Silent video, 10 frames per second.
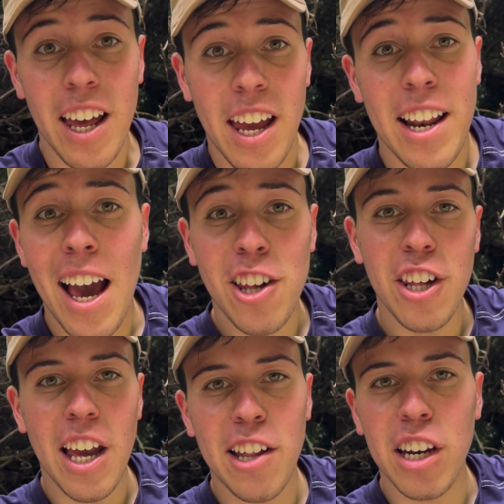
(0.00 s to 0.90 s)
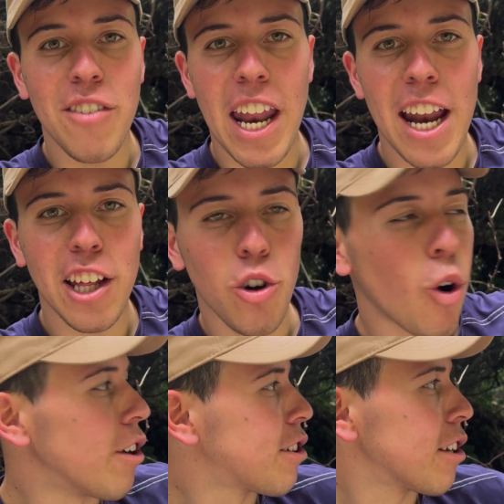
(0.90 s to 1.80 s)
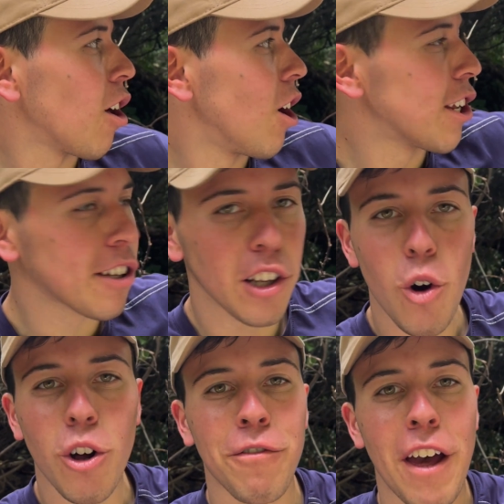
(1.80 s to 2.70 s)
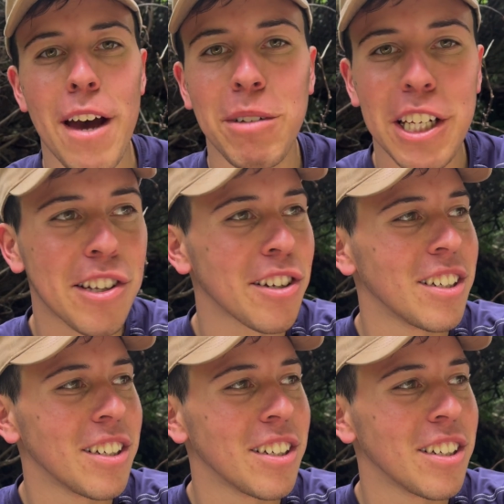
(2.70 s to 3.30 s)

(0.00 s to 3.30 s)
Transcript: It actually isn't even any tourists, it's all just local families.